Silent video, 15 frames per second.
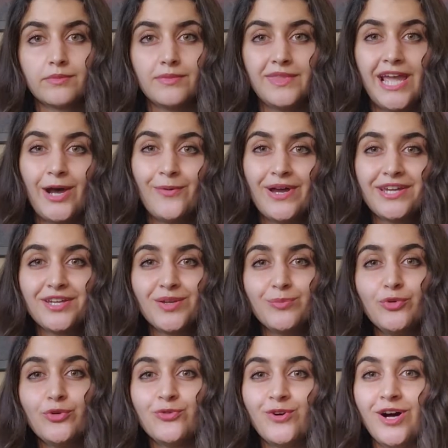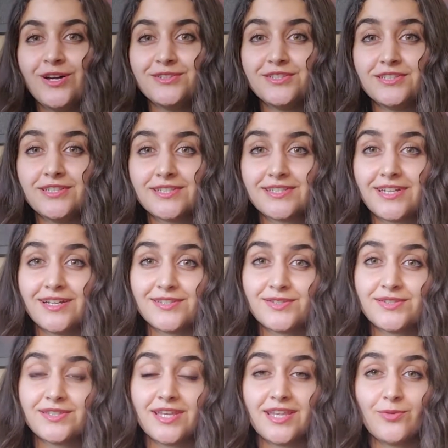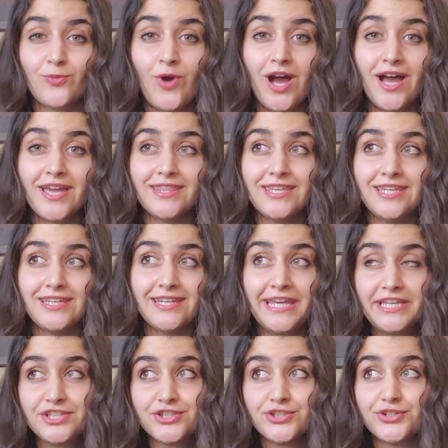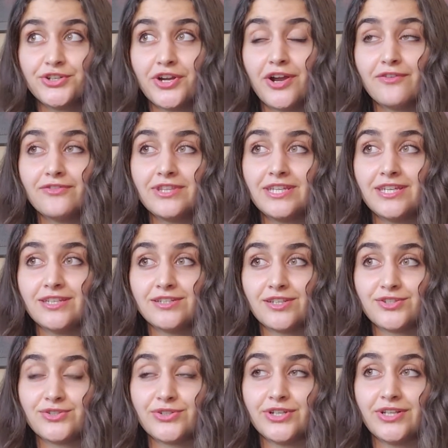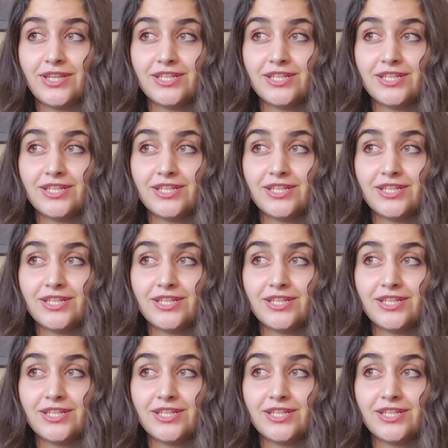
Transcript: Now I can move on to discuss why the nature of the industrial